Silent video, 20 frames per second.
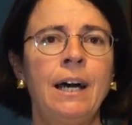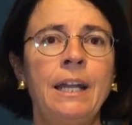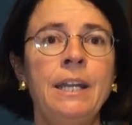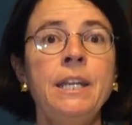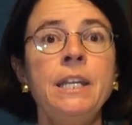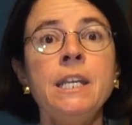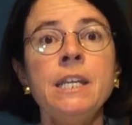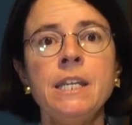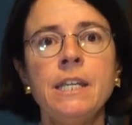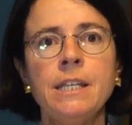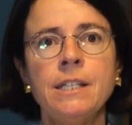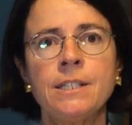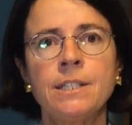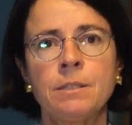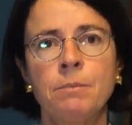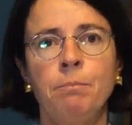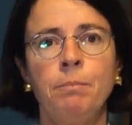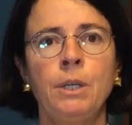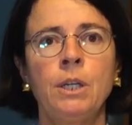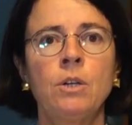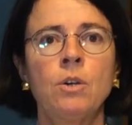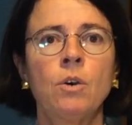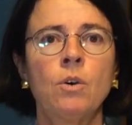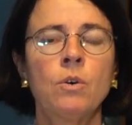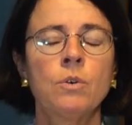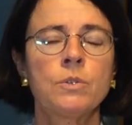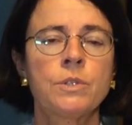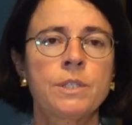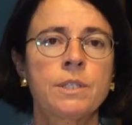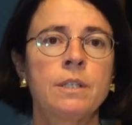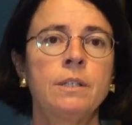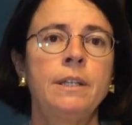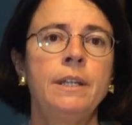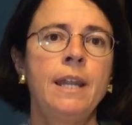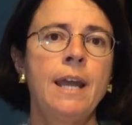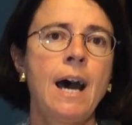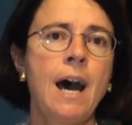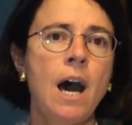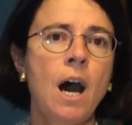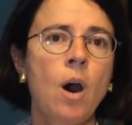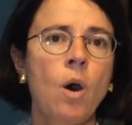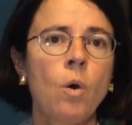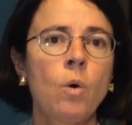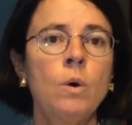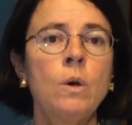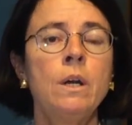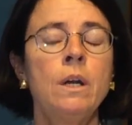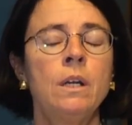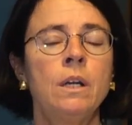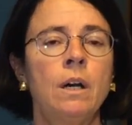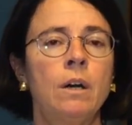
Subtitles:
needs, because now,